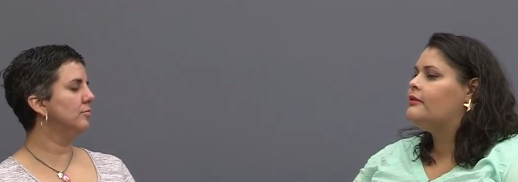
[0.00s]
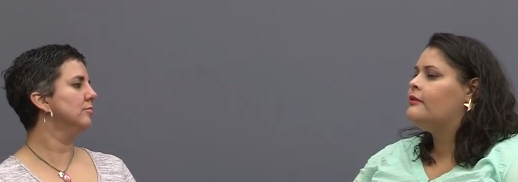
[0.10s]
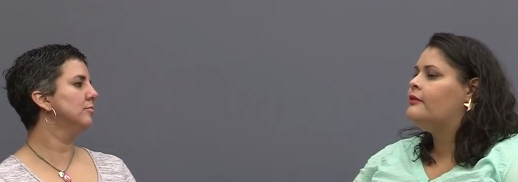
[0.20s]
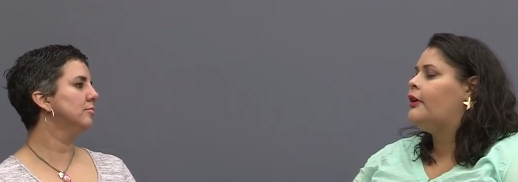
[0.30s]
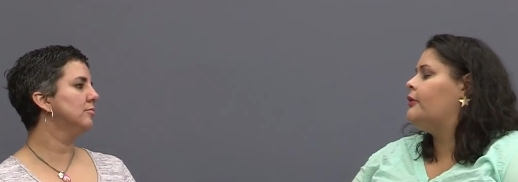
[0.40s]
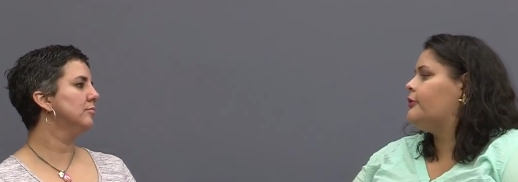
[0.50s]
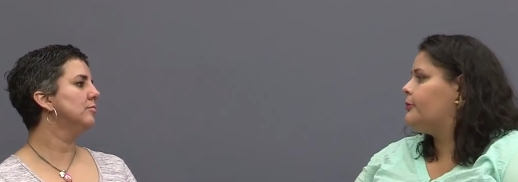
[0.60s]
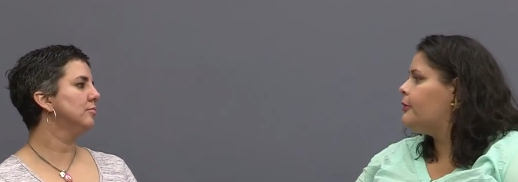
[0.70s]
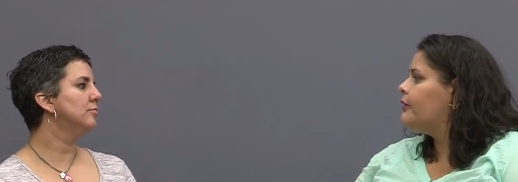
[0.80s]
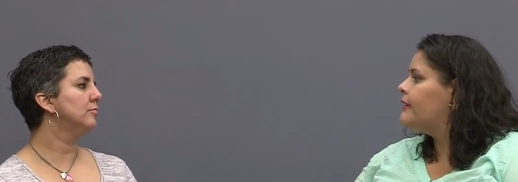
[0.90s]

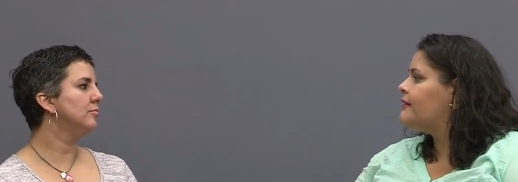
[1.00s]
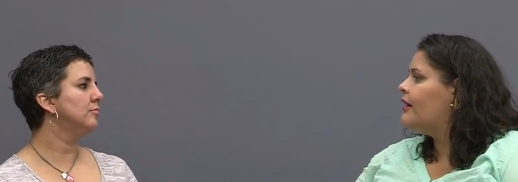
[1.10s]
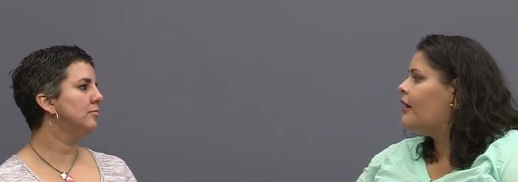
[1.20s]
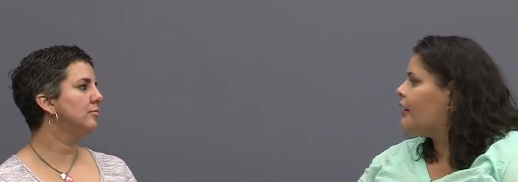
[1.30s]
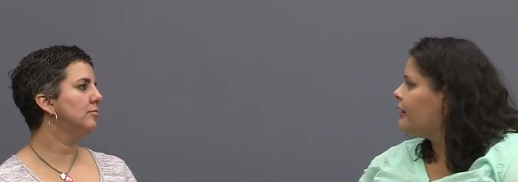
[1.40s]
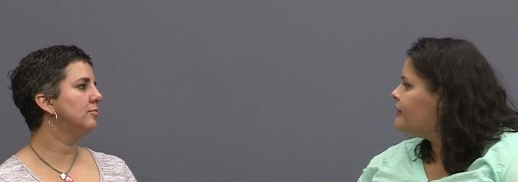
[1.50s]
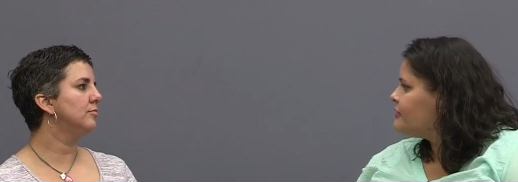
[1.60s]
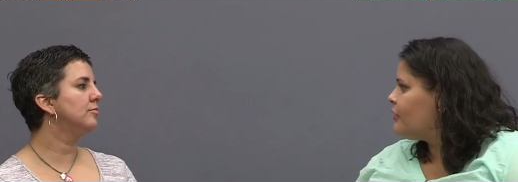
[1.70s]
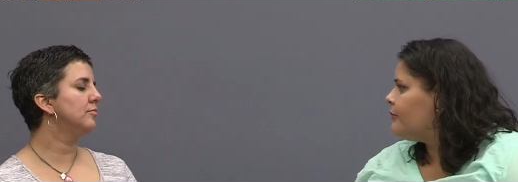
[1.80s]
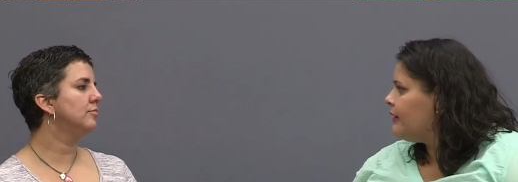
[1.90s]
Speaker 1: vulnerable. It's the heart in
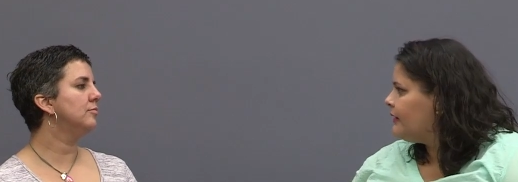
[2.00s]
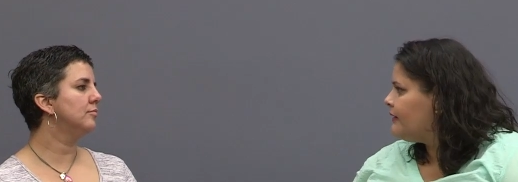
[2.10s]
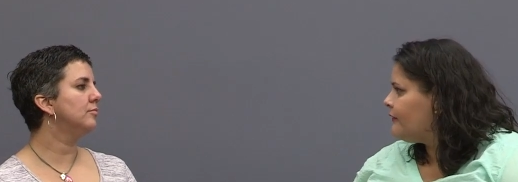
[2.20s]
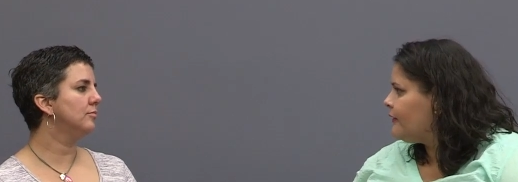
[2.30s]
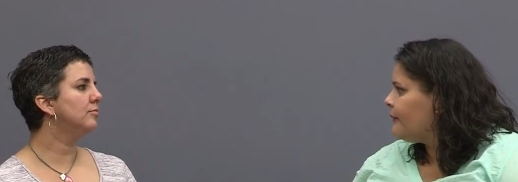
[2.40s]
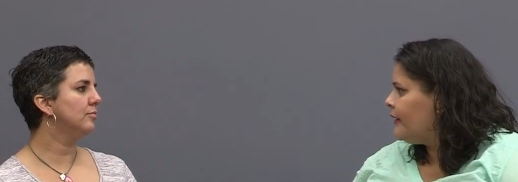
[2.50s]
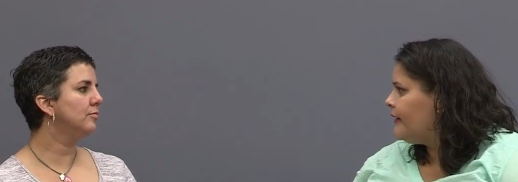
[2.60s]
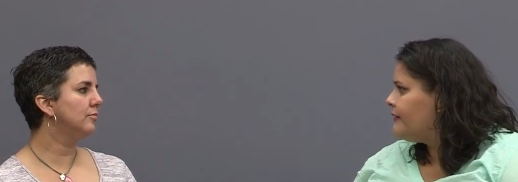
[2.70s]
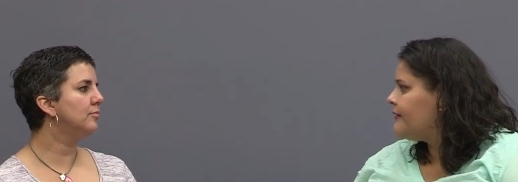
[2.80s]
so many different ways.